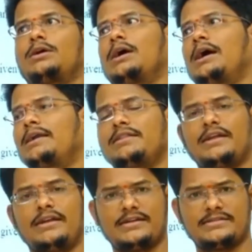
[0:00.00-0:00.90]
and in the
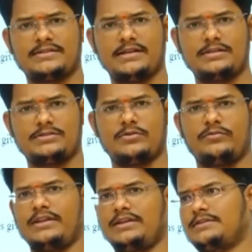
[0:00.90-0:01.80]
industry also
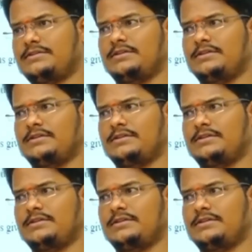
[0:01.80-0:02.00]
various